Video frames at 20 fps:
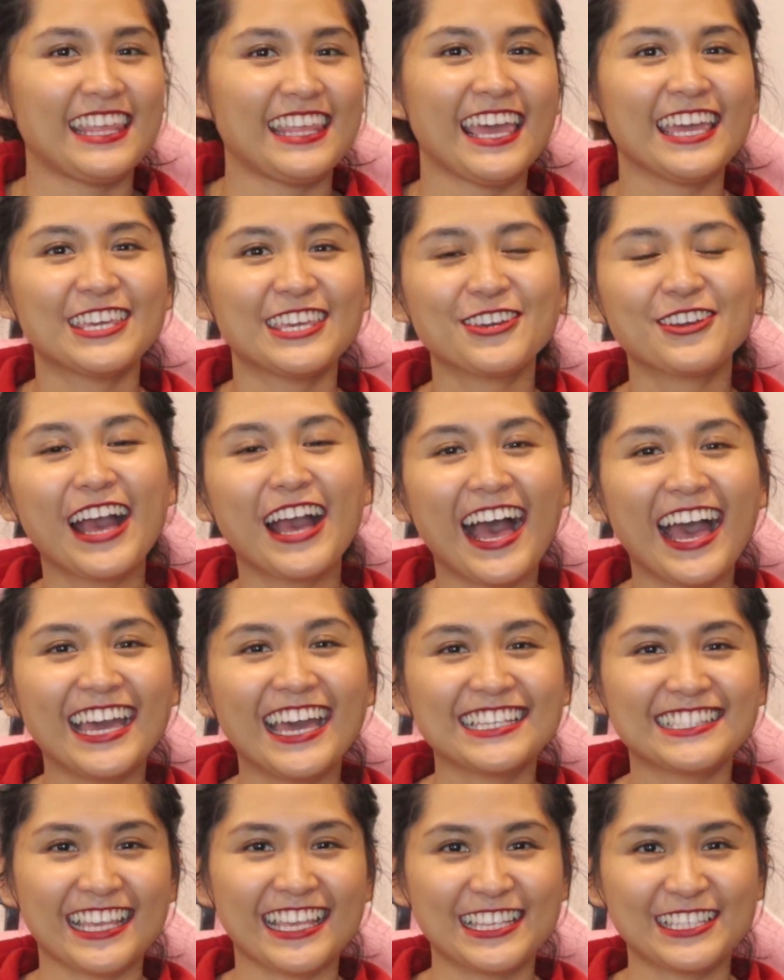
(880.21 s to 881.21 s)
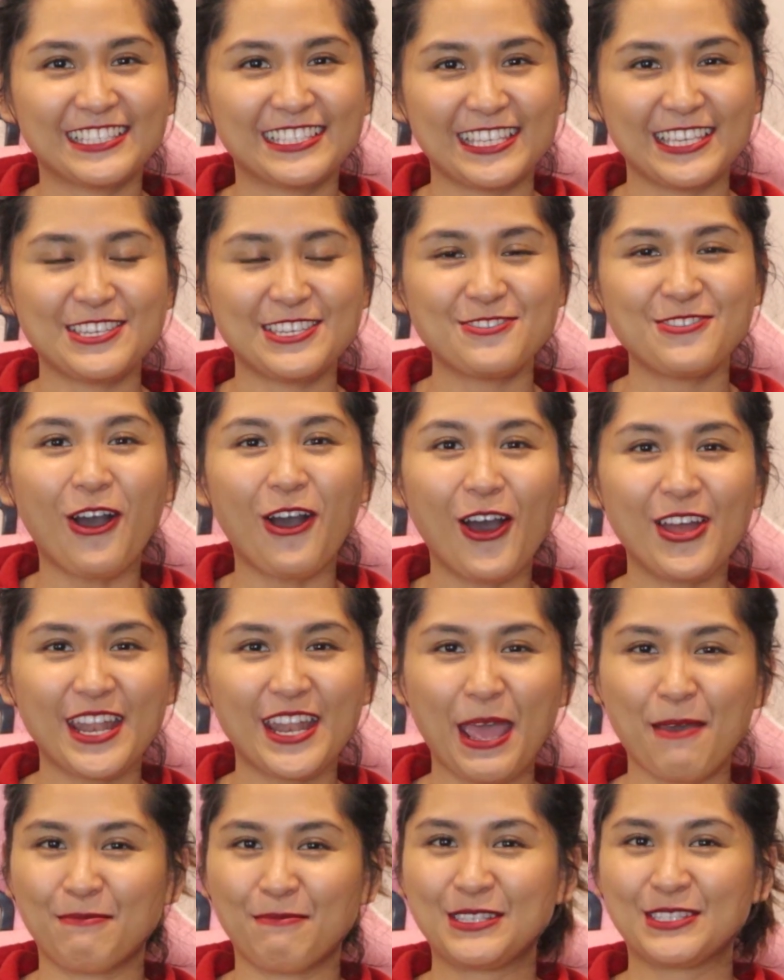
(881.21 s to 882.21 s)
Thank you, guys, and see you on
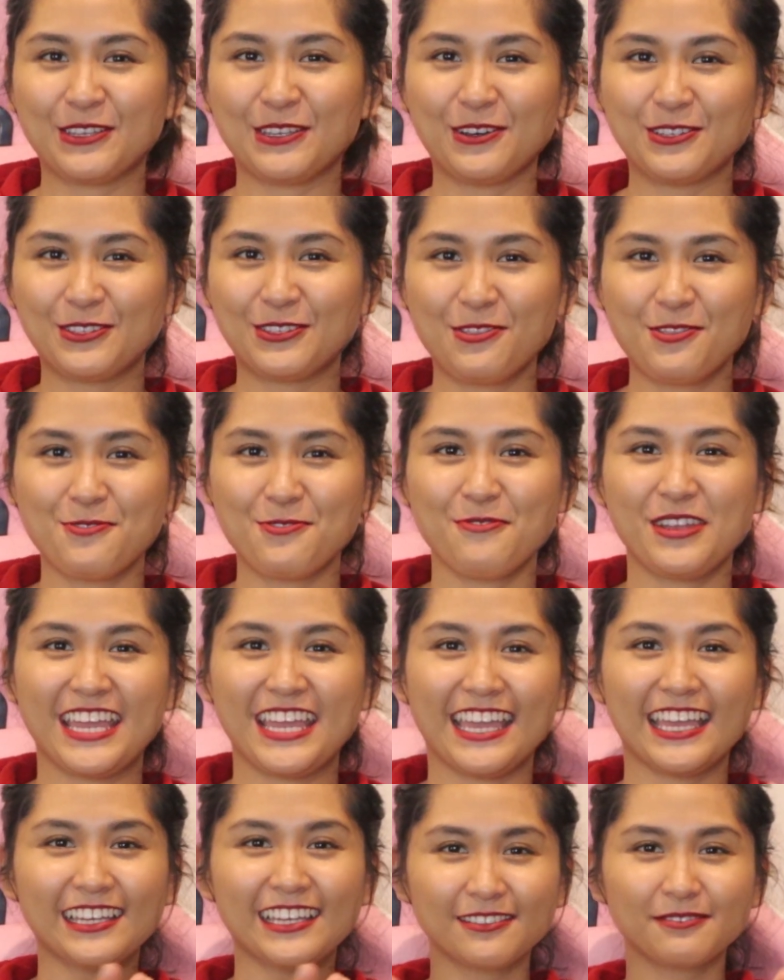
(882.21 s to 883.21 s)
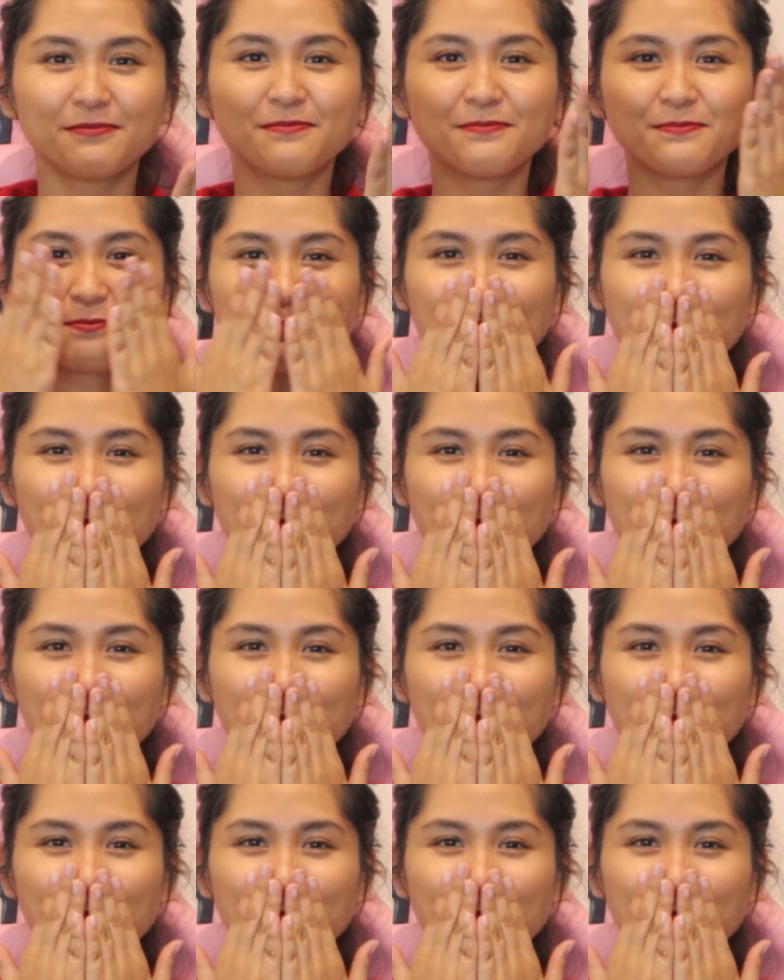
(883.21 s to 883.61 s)
episode 3.